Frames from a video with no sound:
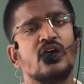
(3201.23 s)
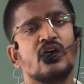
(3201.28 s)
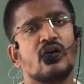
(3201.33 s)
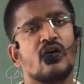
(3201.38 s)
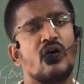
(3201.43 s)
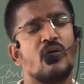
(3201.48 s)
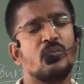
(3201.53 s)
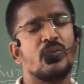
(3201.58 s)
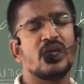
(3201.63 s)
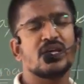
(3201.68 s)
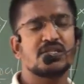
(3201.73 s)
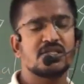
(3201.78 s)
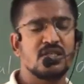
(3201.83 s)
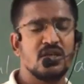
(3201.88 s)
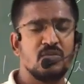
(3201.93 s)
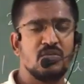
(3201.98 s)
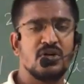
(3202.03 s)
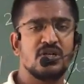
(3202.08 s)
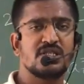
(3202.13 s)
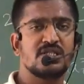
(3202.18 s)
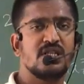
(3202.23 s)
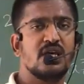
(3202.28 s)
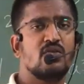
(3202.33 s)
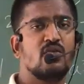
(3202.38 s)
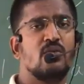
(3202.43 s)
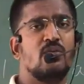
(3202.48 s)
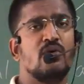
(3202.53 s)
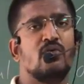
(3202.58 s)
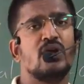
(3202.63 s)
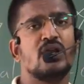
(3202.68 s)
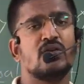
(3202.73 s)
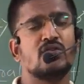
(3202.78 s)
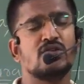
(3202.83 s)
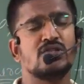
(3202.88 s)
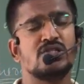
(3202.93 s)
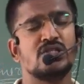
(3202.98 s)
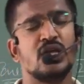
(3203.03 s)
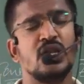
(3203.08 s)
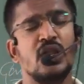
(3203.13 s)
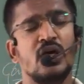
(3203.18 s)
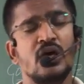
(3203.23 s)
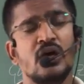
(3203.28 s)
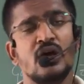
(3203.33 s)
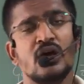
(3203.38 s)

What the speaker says: complex numbers there will be 1 question,